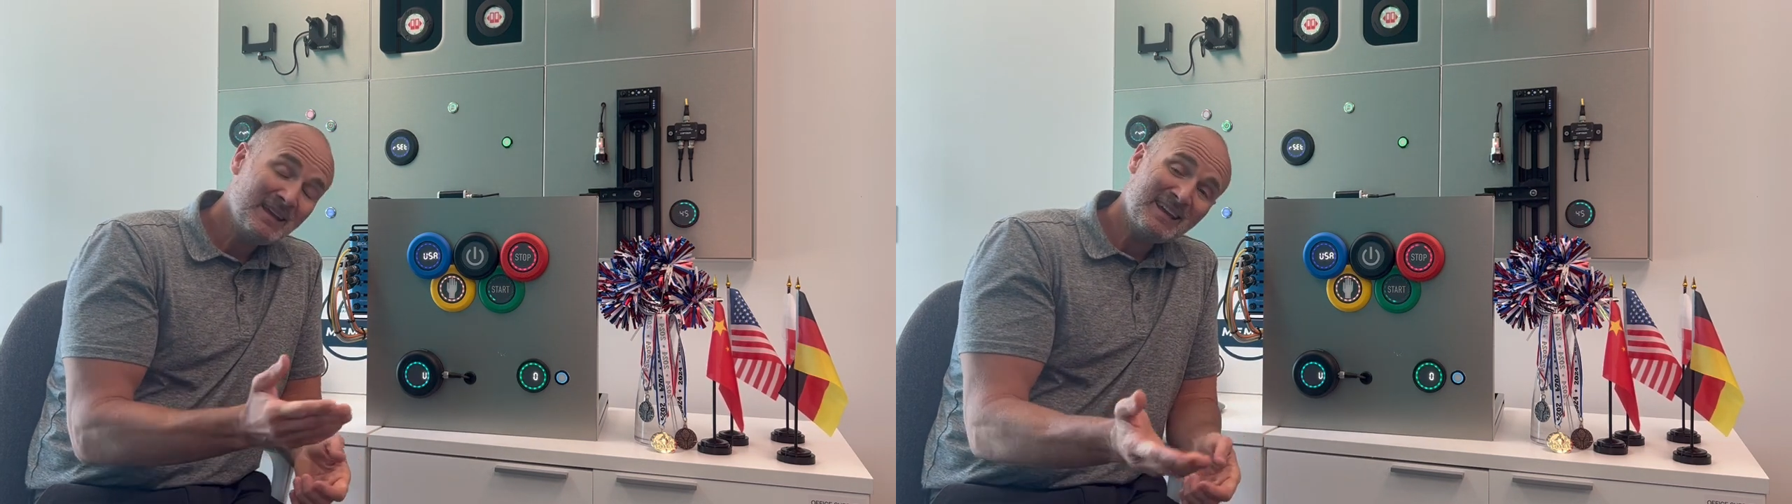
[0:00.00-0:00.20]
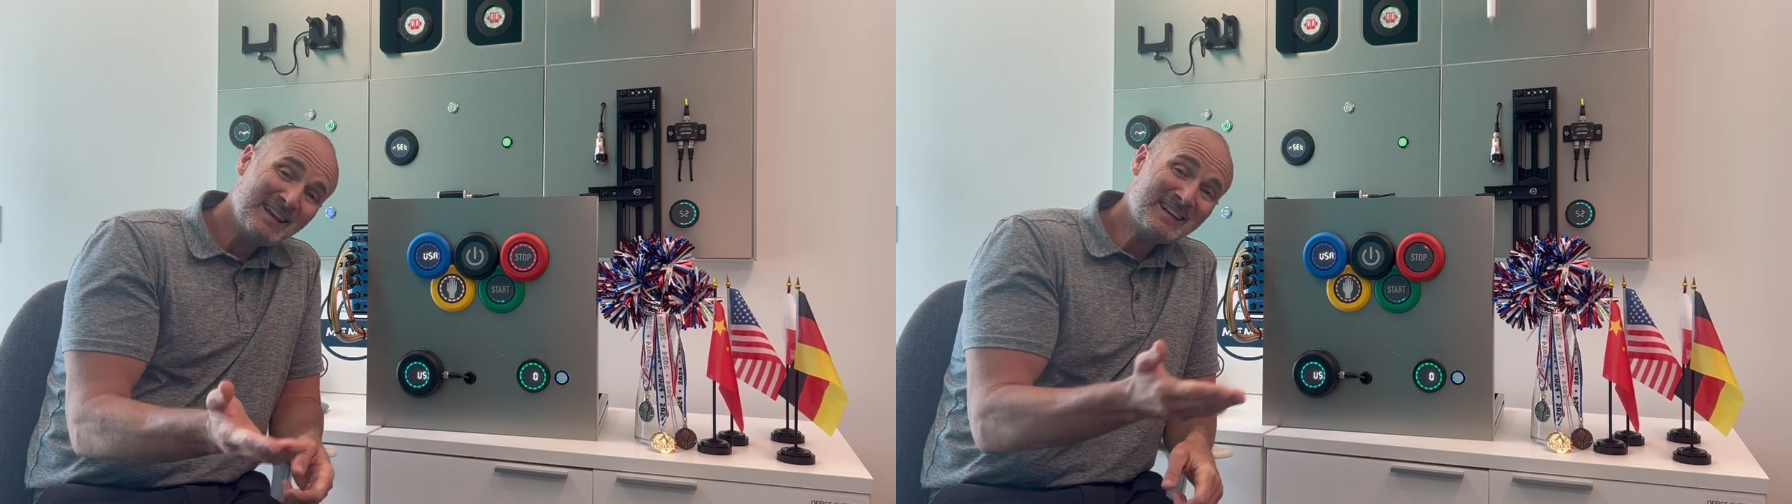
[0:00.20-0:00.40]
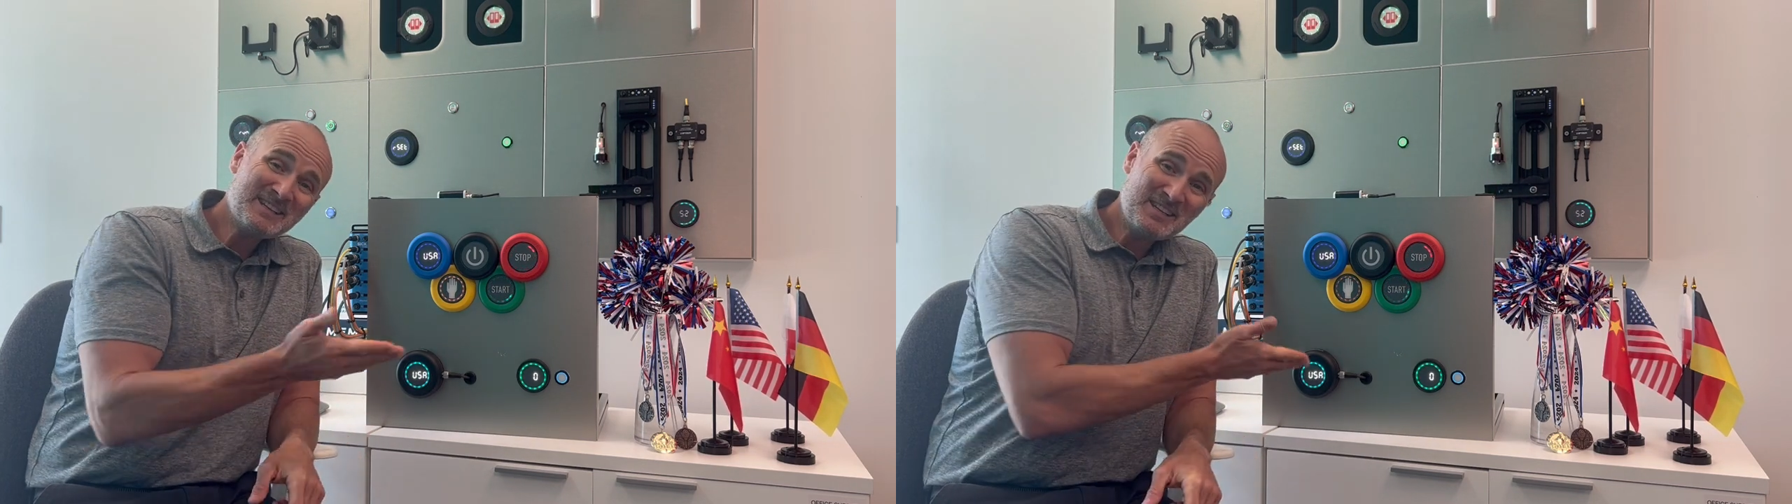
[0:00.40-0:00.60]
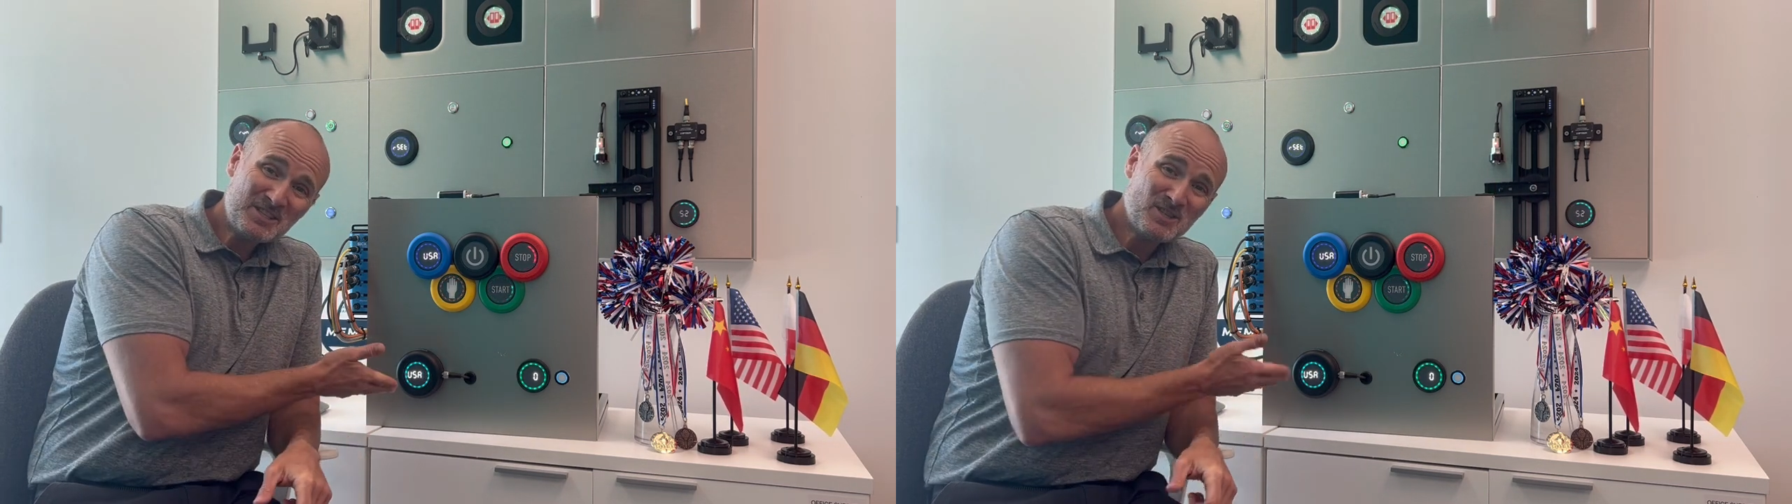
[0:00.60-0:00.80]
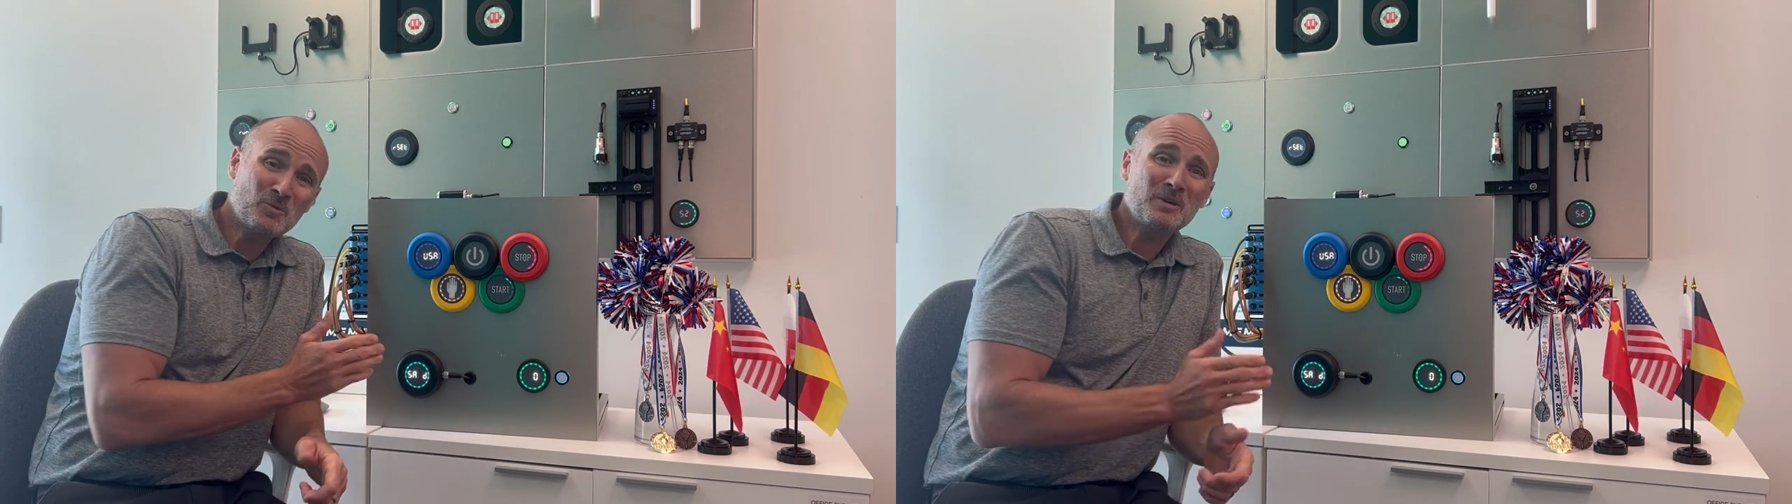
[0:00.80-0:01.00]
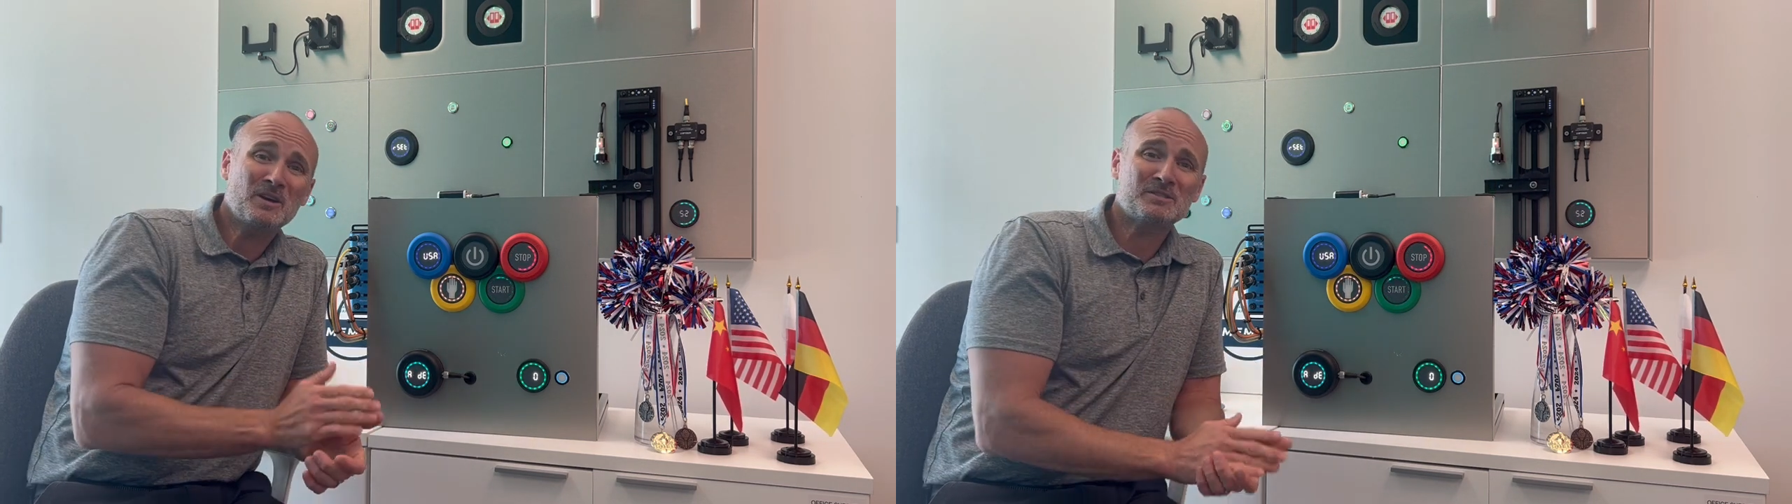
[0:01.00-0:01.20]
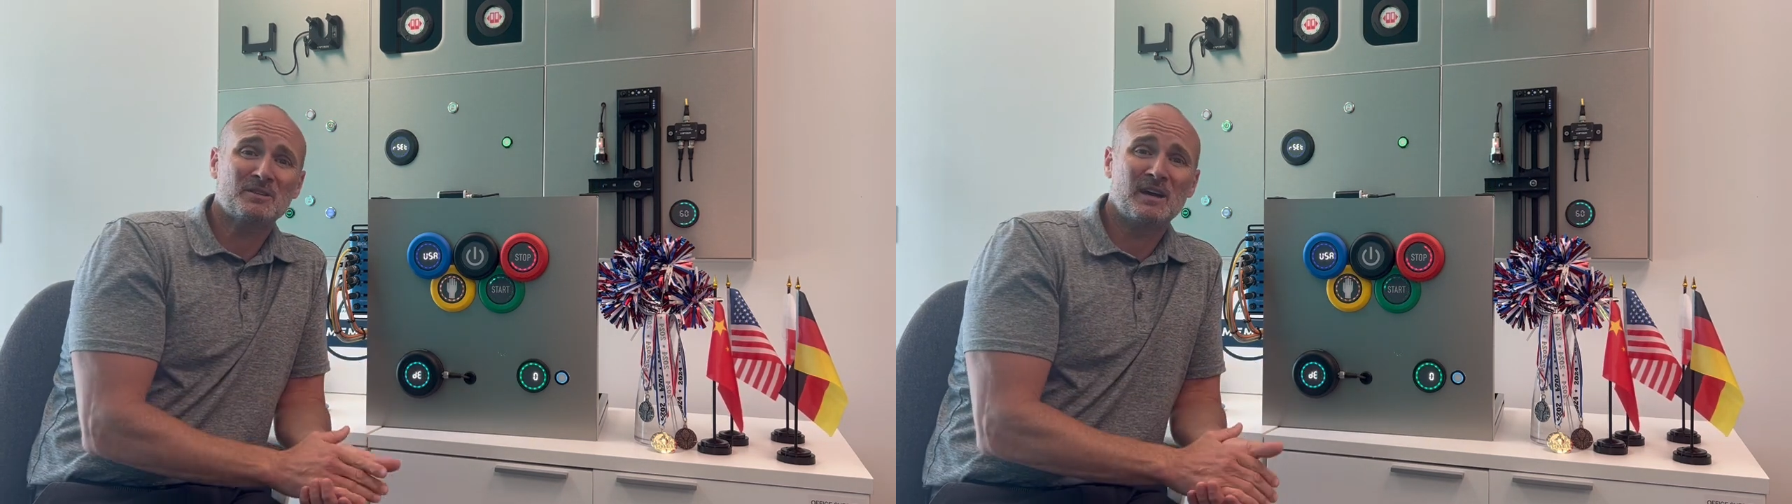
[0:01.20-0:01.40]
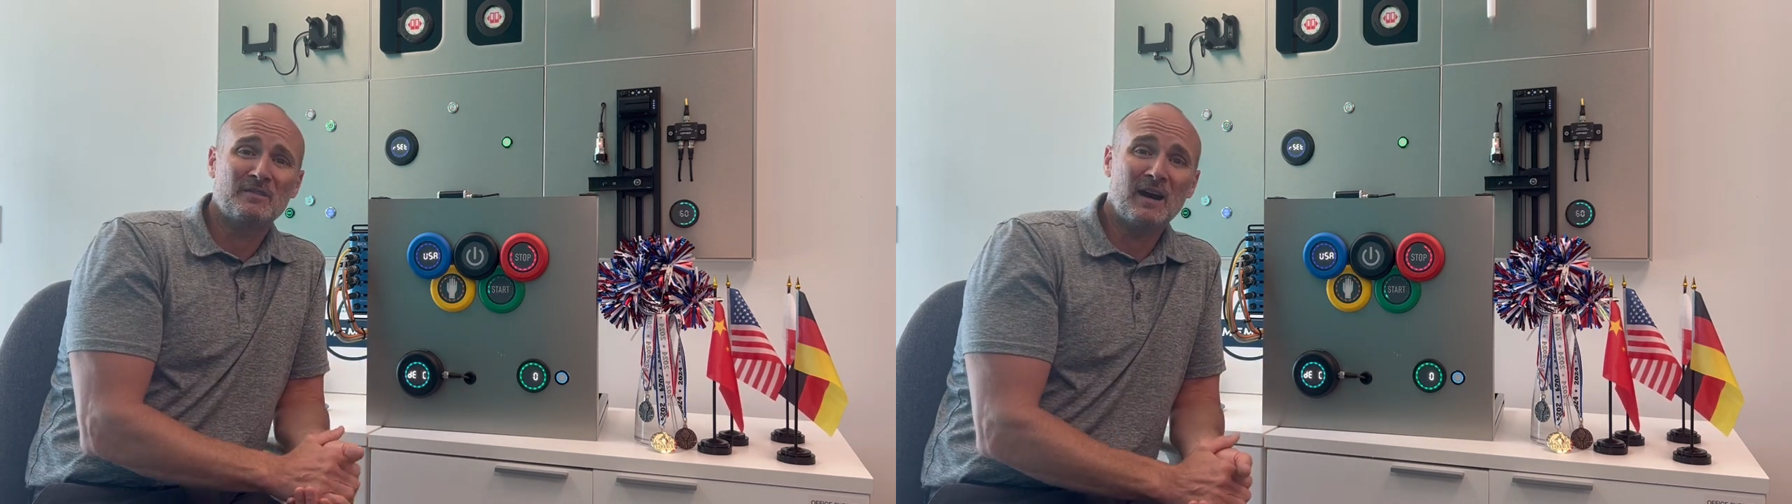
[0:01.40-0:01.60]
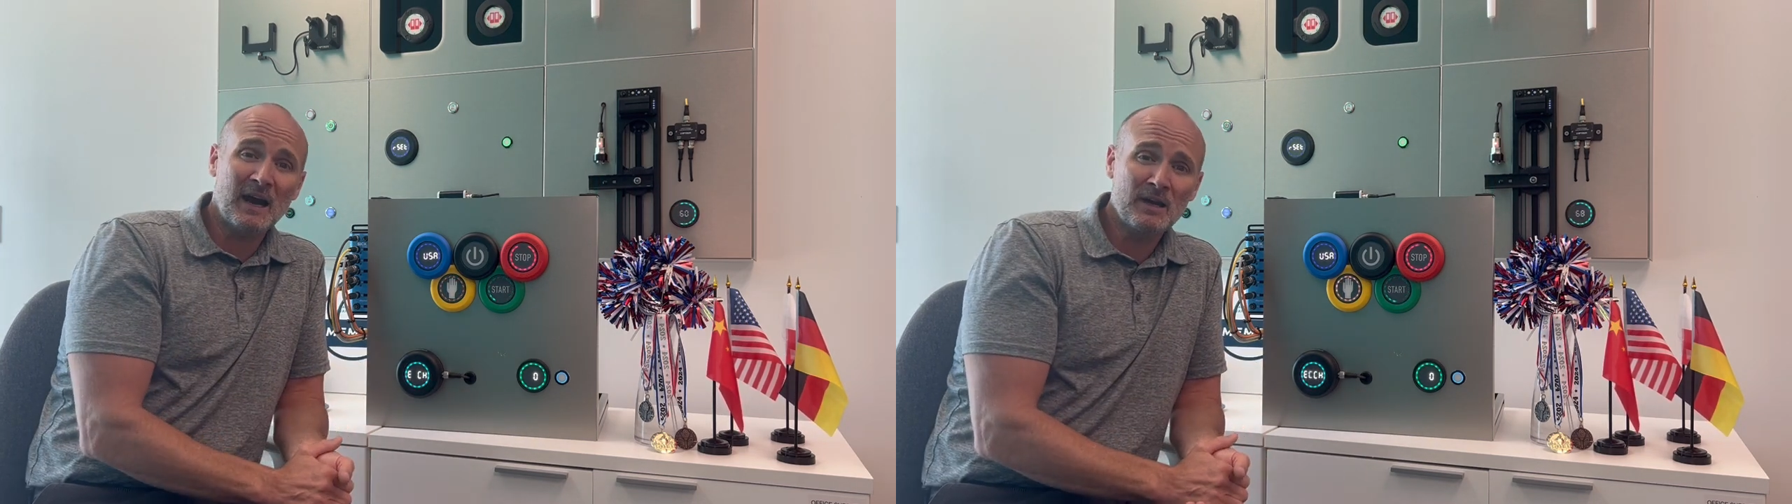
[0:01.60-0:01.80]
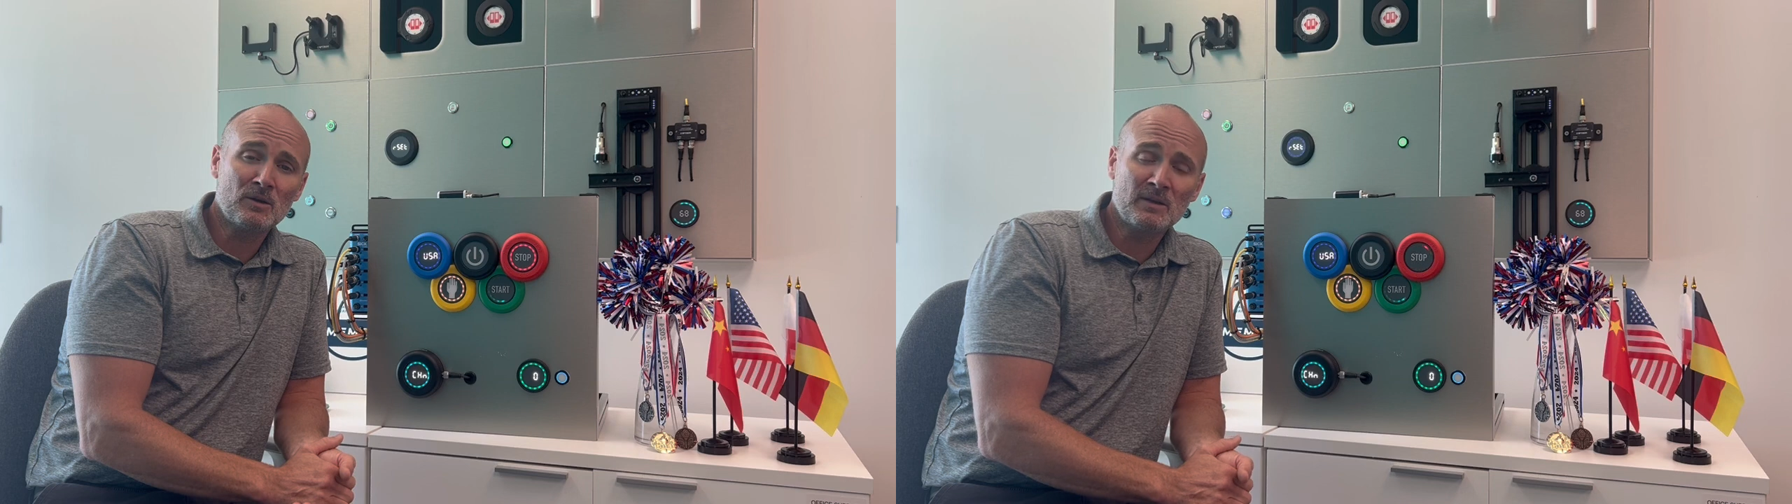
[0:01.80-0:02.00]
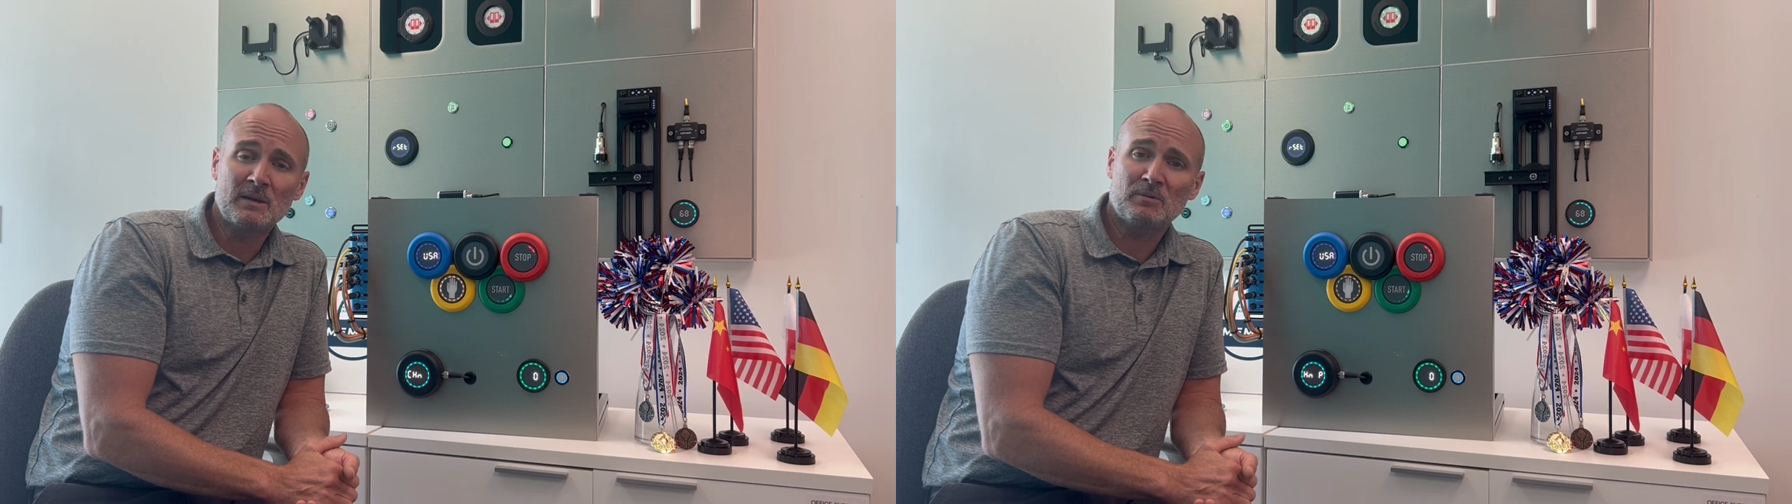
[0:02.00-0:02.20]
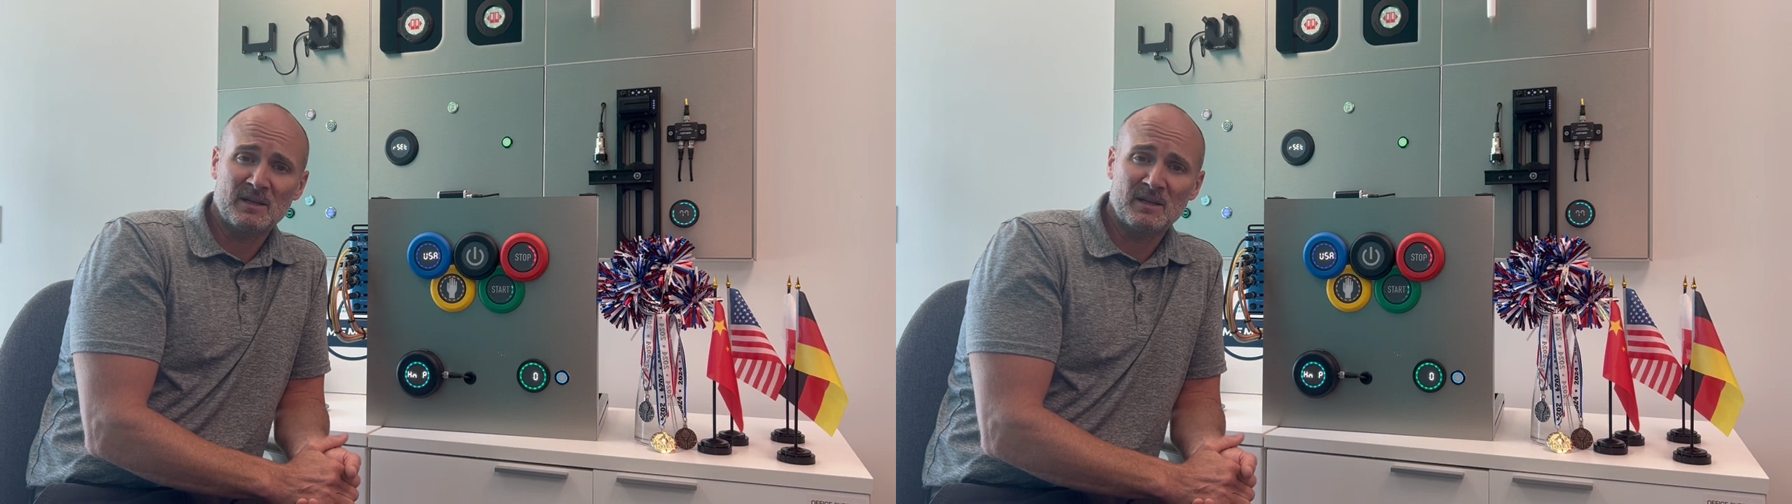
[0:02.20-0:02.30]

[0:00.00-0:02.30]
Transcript: In addition, we also have IO-Link